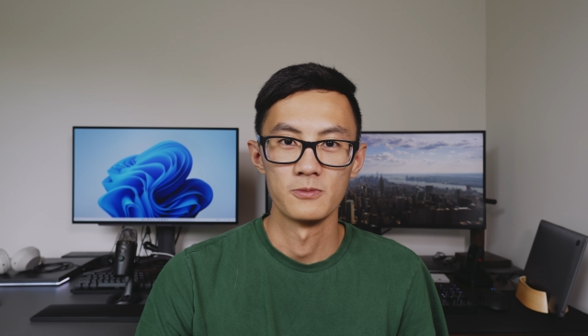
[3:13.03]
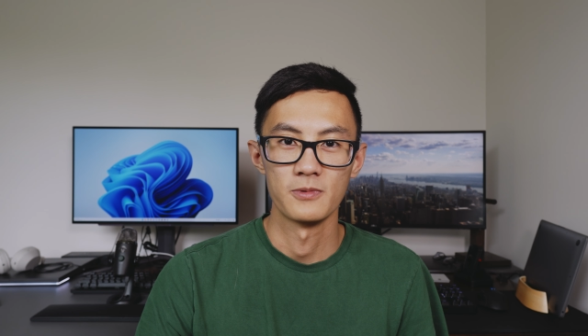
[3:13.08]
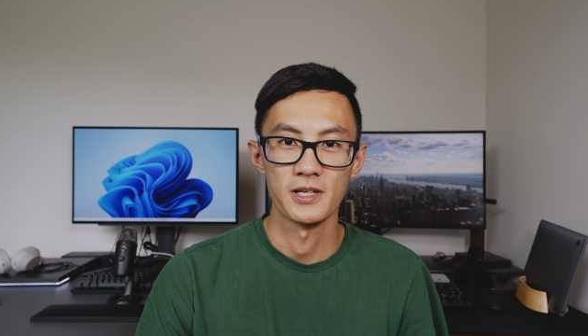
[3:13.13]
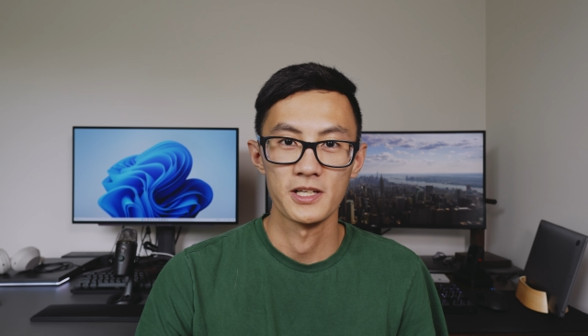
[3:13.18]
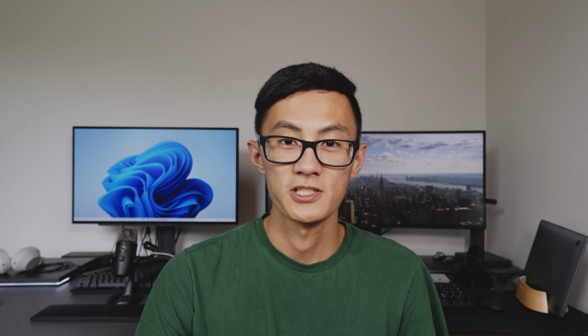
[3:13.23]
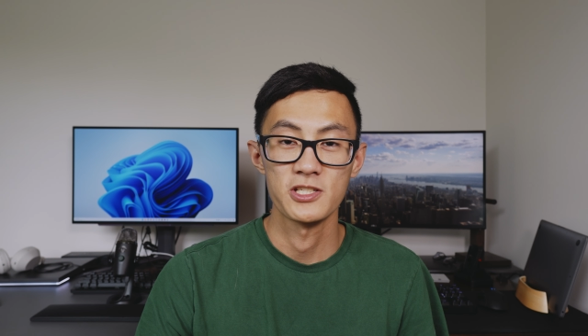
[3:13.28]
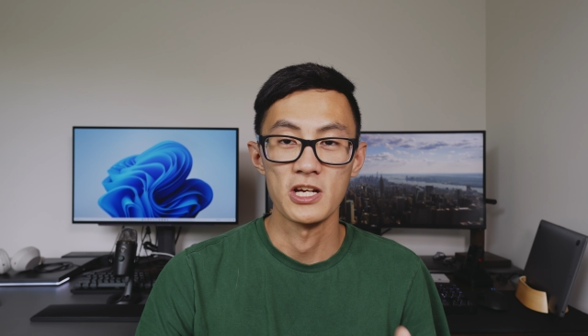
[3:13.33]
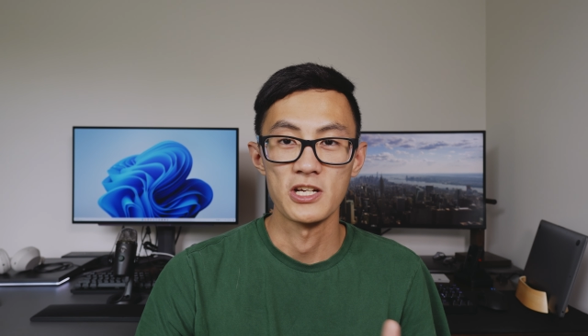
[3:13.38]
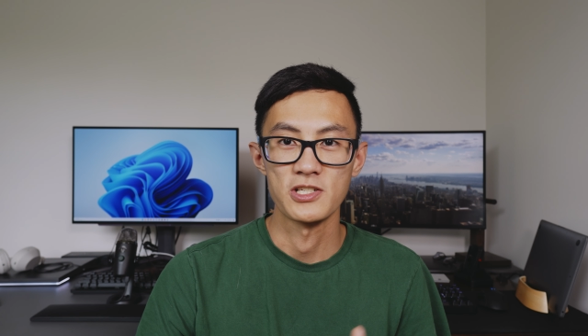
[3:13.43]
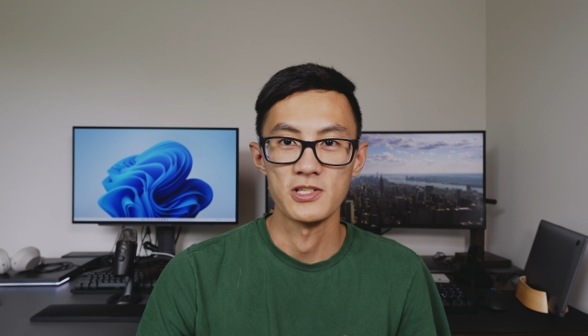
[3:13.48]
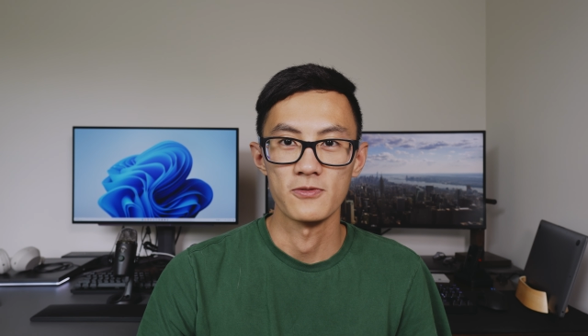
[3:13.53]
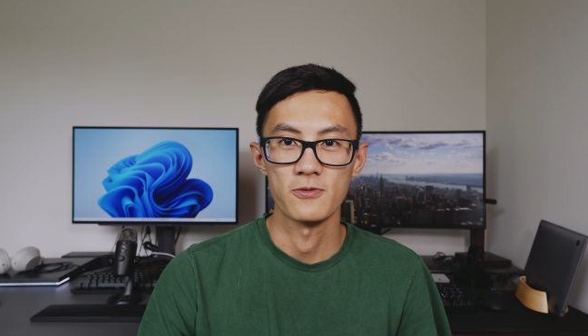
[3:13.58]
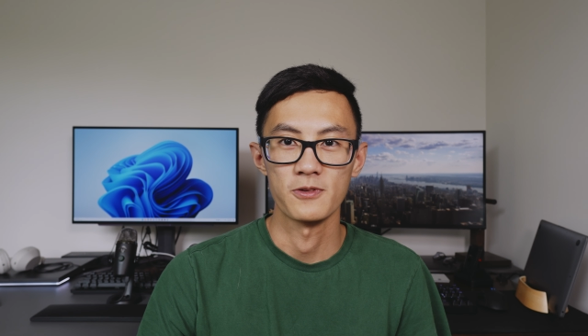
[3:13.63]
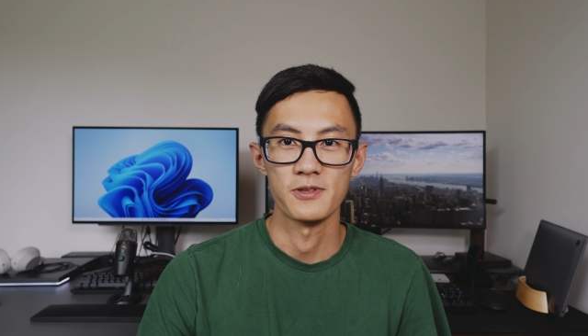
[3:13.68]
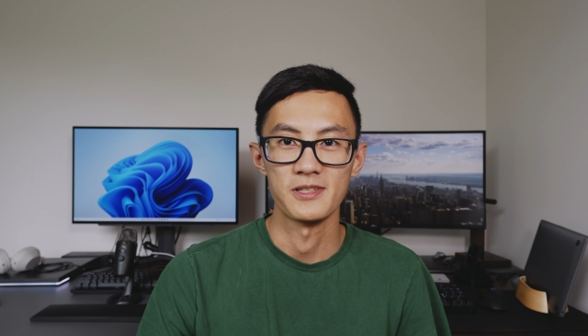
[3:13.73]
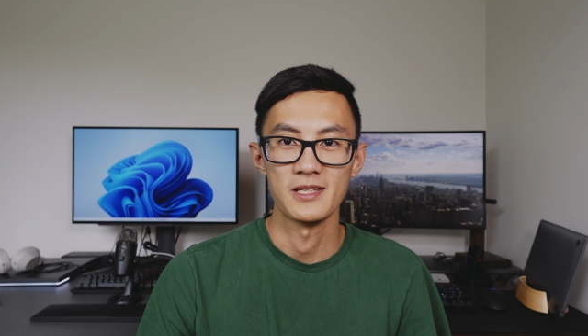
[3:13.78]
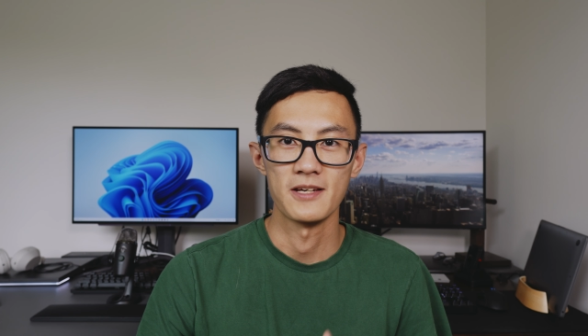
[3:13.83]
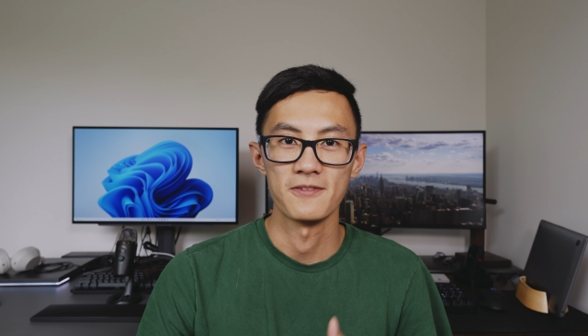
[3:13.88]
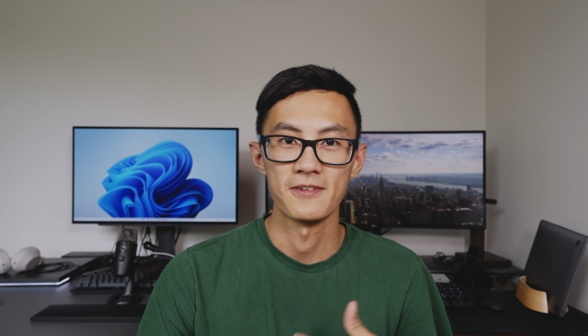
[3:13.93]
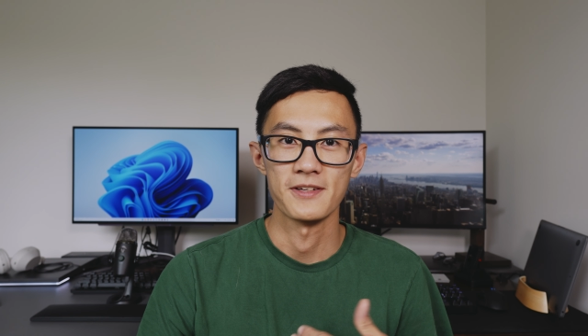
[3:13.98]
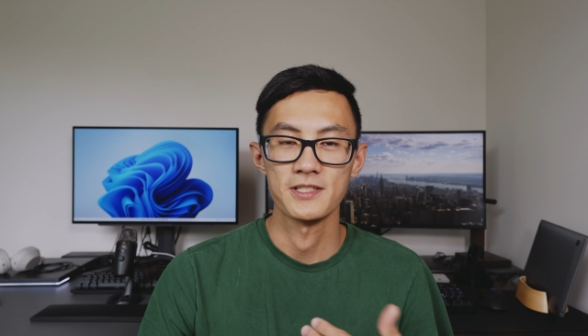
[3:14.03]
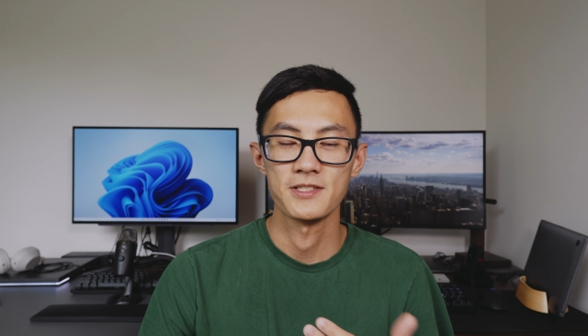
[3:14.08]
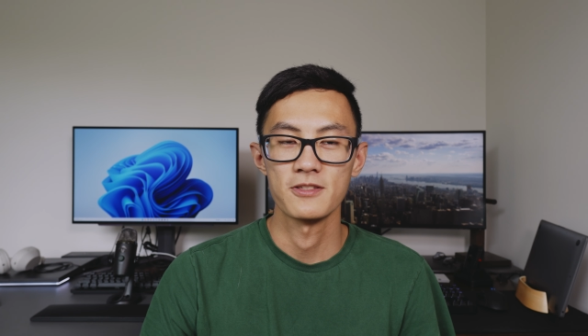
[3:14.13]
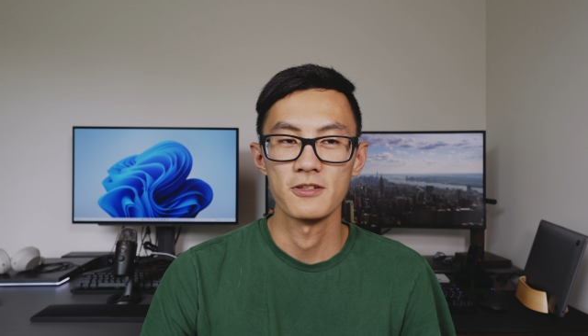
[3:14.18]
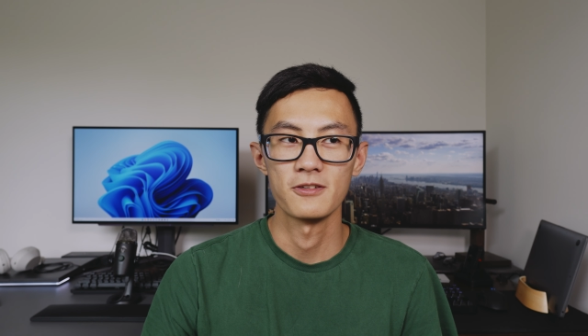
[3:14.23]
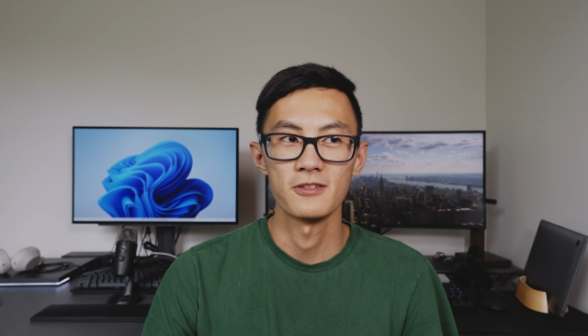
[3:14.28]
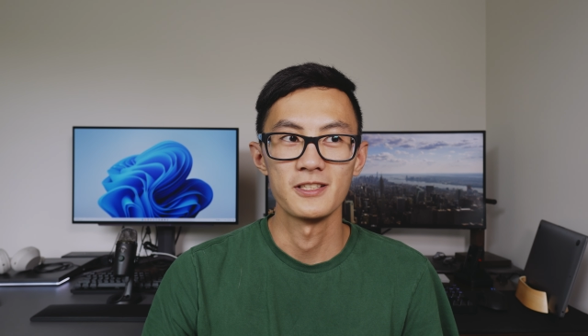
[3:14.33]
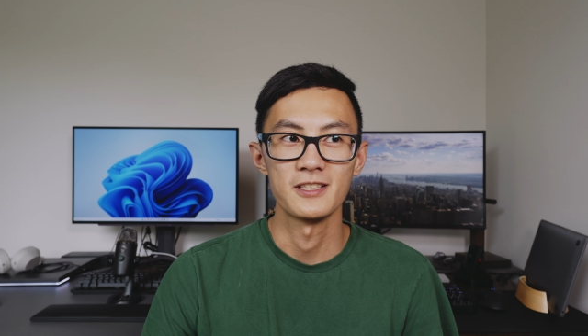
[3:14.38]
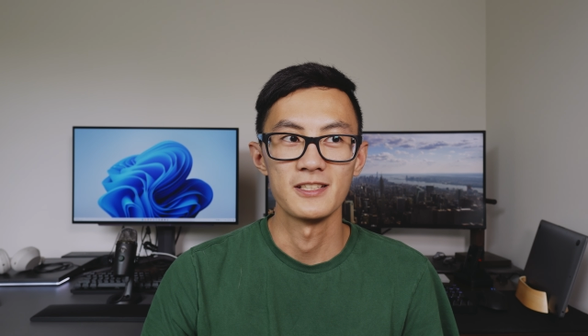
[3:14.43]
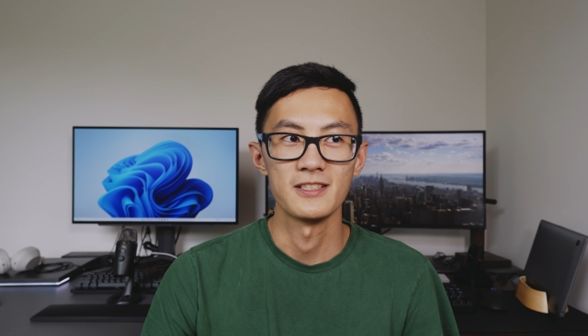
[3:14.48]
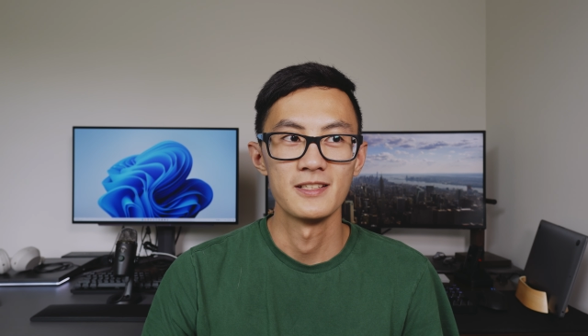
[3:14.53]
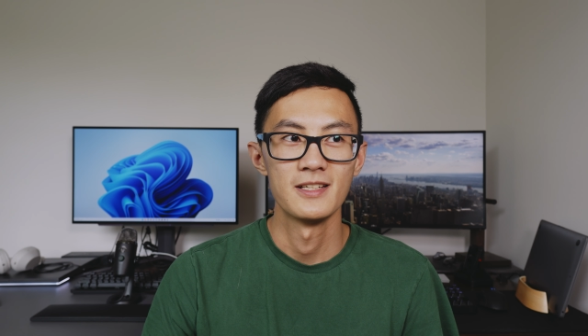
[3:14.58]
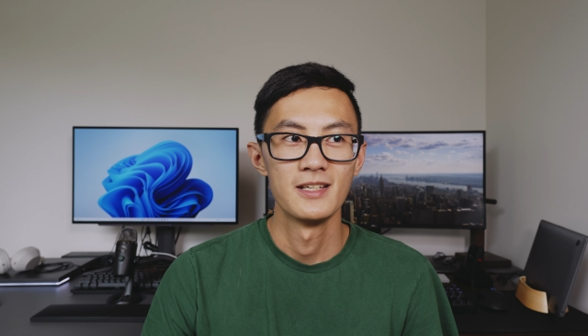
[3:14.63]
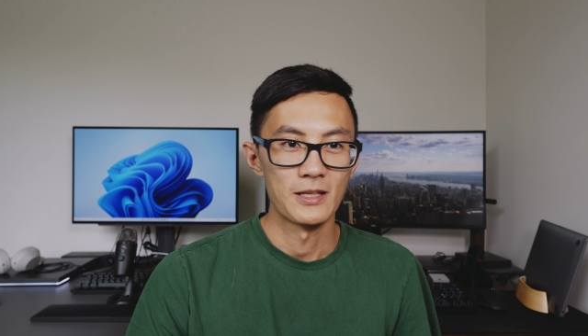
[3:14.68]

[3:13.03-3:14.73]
exchange it for the FX30,